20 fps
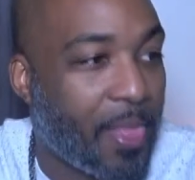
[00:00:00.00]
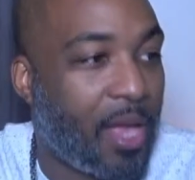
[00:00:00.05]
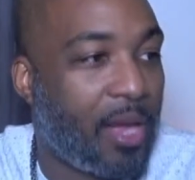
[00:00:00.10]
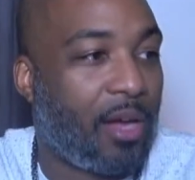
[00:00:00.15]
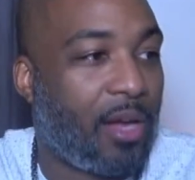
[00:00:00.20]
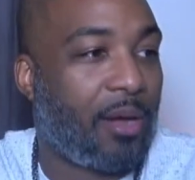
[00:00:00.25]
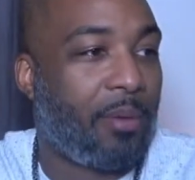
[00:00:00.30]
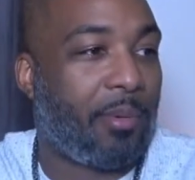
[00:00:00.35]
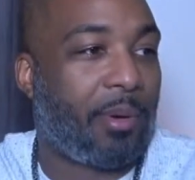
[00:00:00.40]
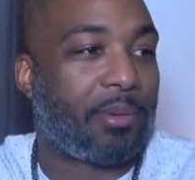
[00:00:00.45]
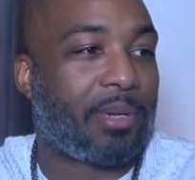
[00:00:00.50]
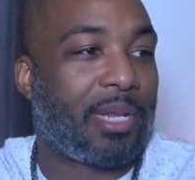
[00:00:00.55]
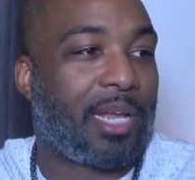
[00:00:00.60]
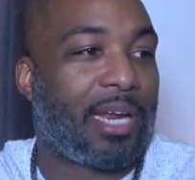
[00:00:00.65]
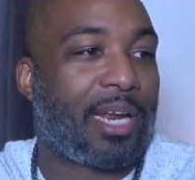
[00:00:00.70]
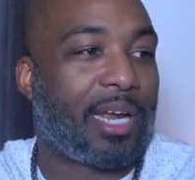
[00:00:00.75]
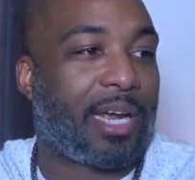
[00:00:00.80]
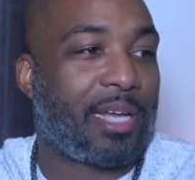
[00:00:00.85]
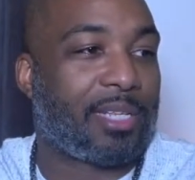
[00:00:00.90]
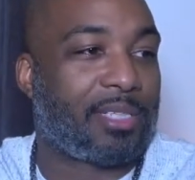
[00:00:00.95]
I'm glad
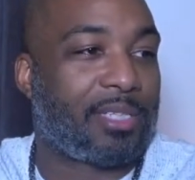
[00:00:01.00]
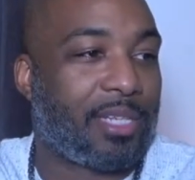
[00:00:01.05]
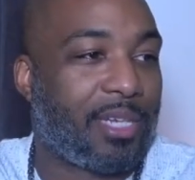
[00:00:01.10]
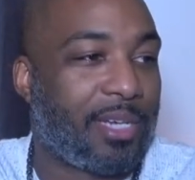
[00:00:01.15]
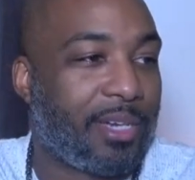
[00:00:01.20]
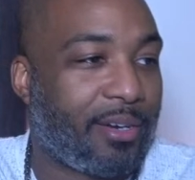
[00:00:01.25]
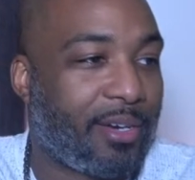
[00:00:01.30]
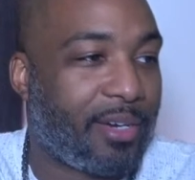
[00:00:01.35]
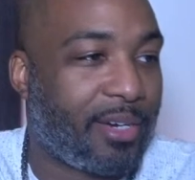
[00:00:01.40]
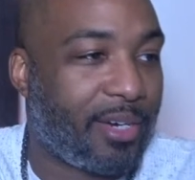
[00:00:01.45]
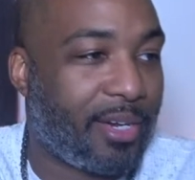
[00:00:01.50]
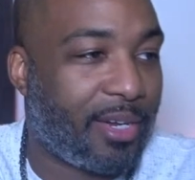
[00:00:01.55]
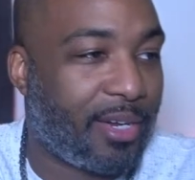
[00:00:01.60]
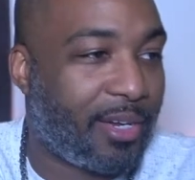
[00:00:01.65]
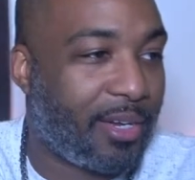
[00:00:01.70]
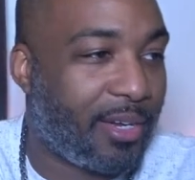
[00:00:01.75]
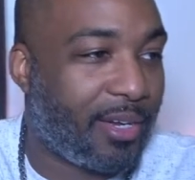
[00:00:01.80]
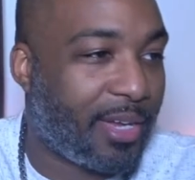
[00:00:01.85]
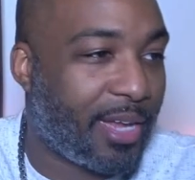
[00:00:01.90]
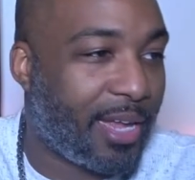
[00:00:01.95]
I got to hear it.
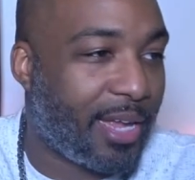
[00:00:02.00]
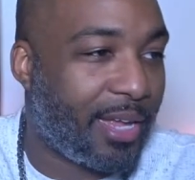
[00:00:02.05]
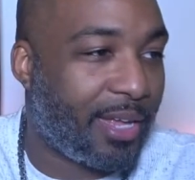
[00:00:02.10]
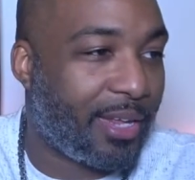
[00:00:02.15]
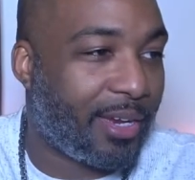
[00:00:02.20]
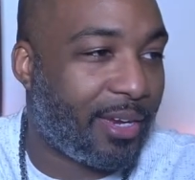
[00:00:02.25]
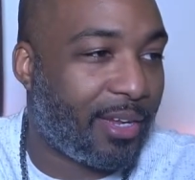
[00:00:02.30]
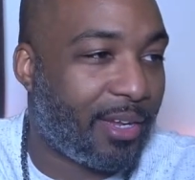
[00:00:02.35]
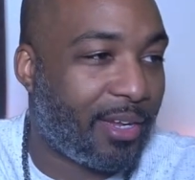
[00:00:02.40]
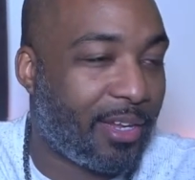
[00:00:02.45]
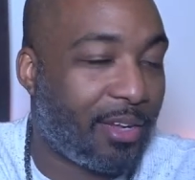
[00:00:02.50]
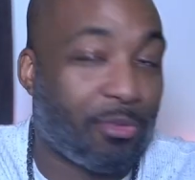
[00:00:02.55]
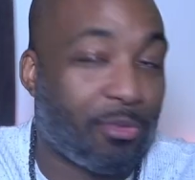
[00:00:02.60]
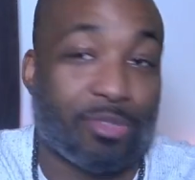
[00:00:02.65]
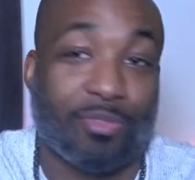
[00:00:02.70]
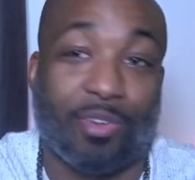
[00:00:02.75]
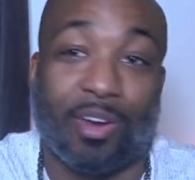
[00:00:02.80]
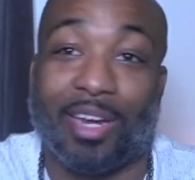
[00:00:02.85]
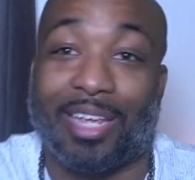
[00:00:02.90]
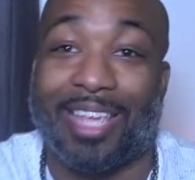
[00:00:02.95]
It was
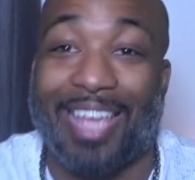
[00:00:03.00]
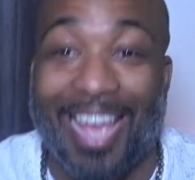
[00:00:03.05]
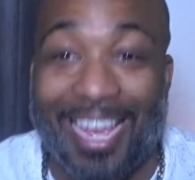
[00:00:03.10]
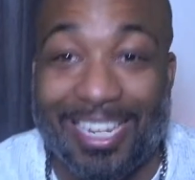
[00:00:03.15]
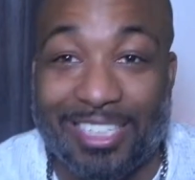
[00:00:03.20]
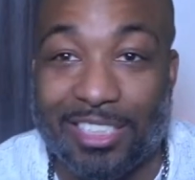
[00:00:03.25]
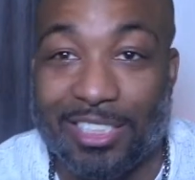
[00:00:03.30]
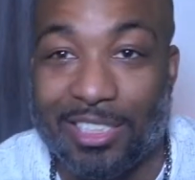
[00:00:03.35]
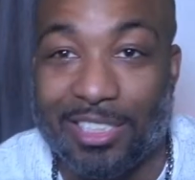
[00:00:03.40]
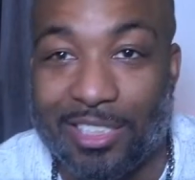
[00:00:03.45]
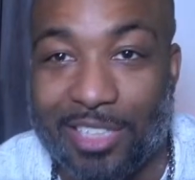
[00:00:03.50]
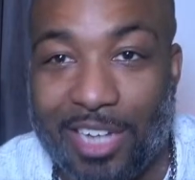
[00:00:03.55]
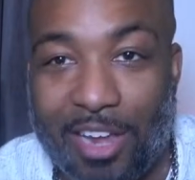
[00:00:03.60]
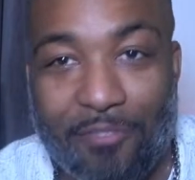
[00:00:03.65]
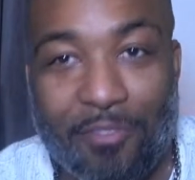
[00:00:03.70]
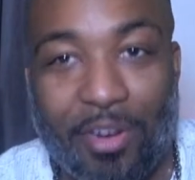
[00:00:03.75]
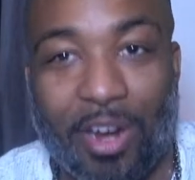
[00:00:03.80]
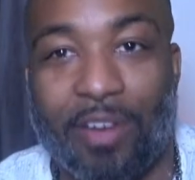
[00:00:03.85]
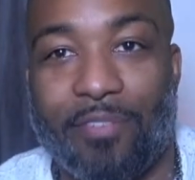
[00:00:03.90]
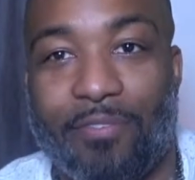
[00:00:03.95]
very catchy and
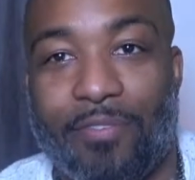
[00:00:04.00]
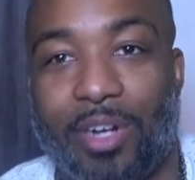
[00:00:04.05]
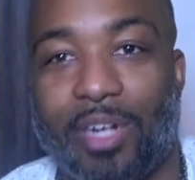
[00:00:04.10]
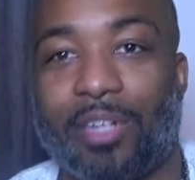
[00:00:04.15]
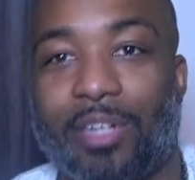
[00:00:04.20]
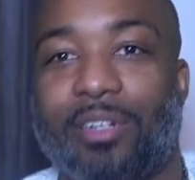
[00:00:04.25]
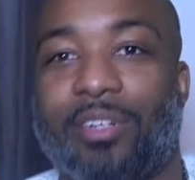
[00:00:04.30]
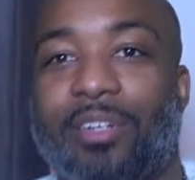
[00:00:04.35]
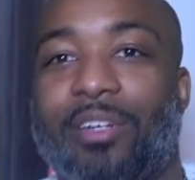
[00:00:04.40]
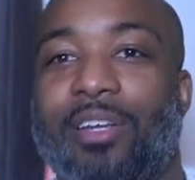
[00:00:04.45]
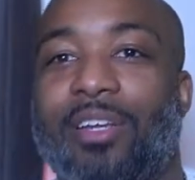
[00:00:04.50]
very fun.